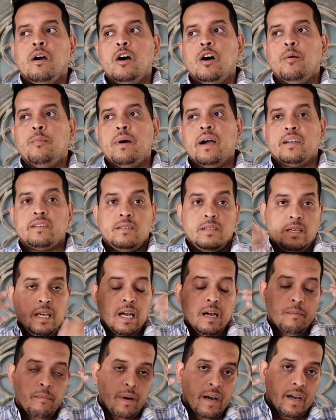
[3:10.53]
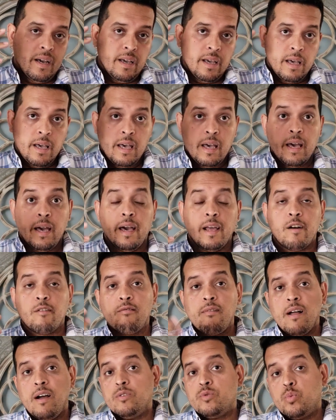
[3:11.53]
I actually got my head
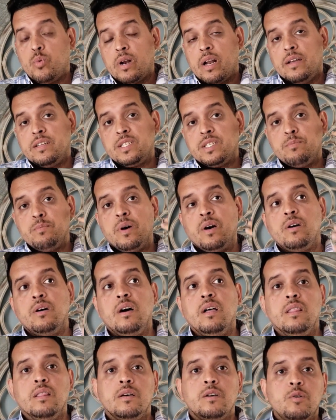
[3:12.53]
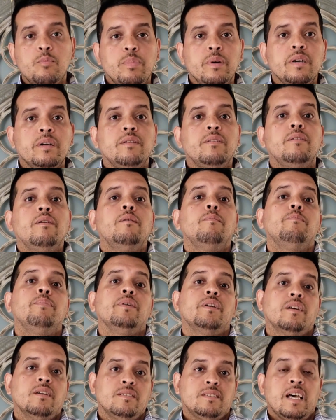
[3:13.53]
around what I smell a little bit
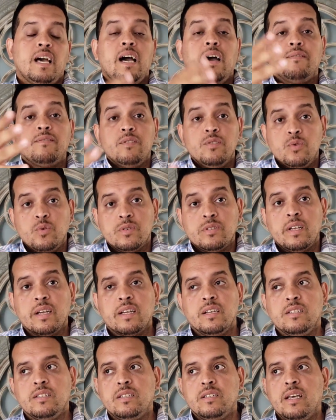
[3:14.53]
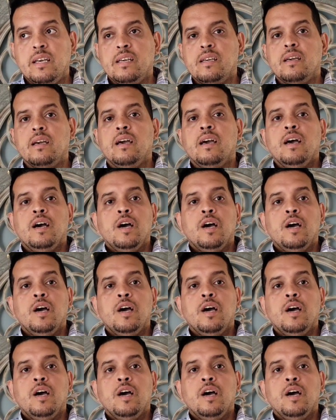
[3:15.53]
because I have to do a second take.